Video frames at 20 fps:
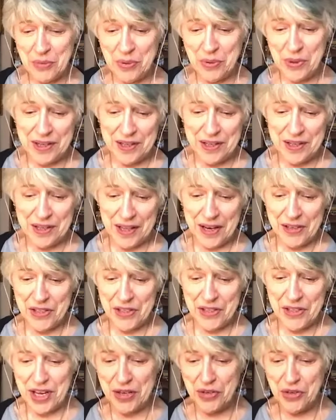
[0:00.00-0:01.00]
it when
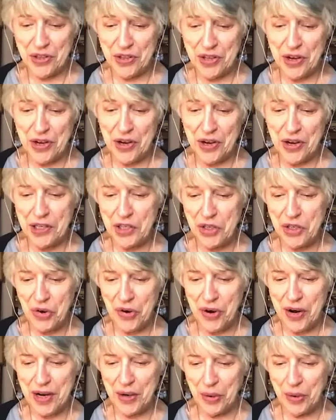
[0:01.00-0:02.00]
Claire said to the
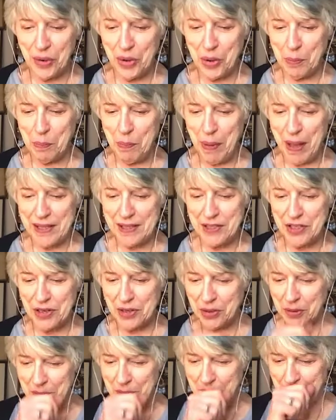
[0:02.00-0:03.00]
contrary, Lord
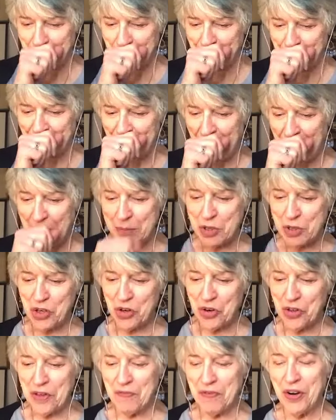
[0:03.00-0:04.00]
Pensler, I'm
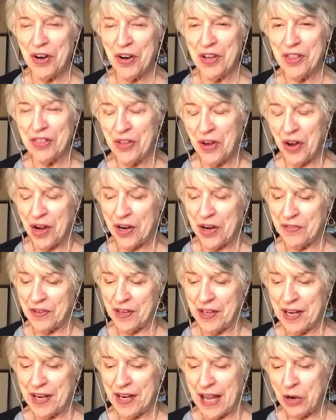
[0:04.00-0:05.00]
sure the very thought of